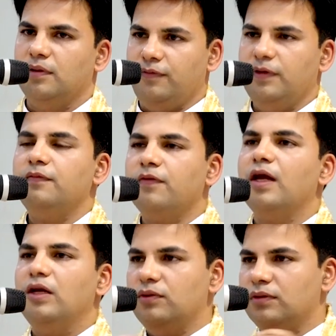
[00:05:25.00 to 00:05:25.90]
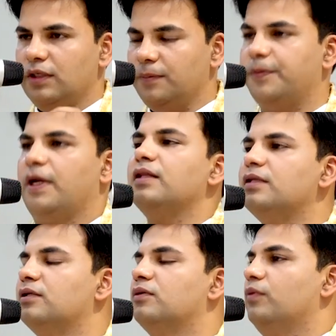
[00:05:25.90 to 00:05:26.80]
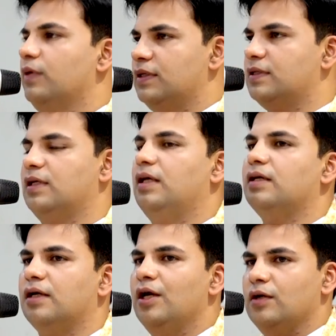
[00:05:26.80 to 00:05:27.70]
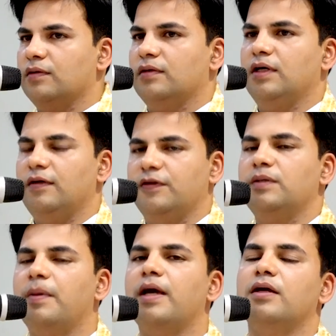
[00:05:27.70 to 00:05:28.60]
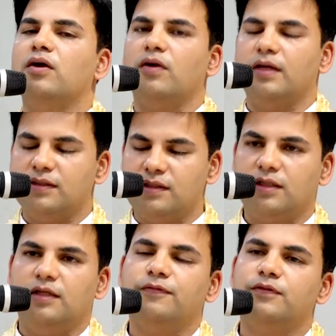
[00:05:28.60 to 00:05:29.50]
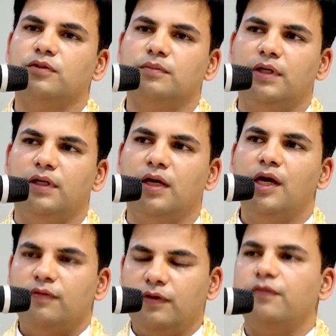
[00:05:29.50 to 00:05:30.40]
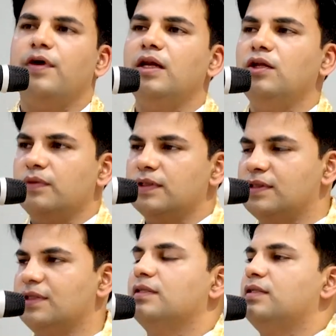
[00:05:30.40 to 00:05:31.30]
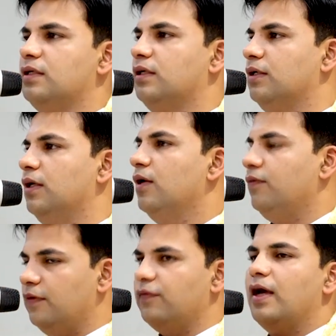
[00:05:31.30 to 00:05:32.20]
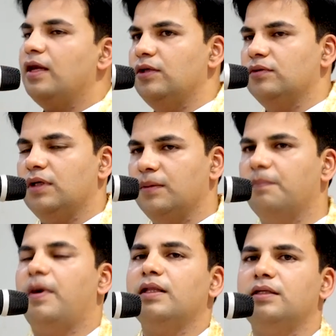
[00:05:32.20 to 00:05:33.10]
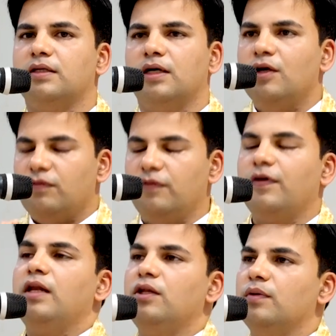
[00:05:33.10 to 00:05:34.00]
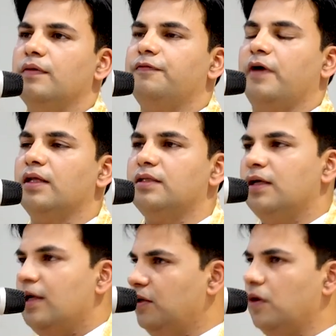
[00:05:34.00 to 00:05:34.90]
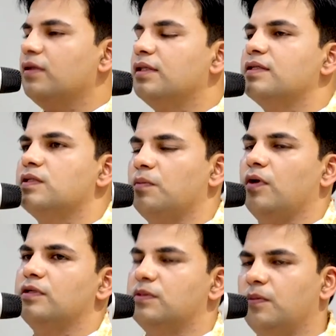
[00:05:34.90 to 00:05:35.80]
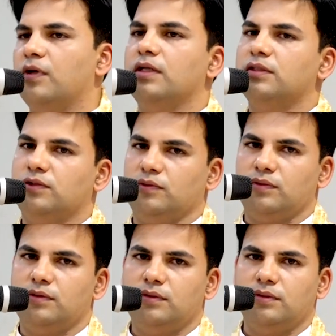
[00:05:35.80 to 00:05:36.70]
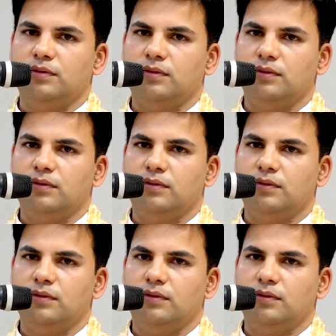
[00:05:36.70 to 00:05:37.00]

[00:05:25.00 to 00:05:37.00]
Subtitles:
We value a brother who is here, given by God as a gift to me. We value a sister. We value a mother. We value a father. Not these small, small issues.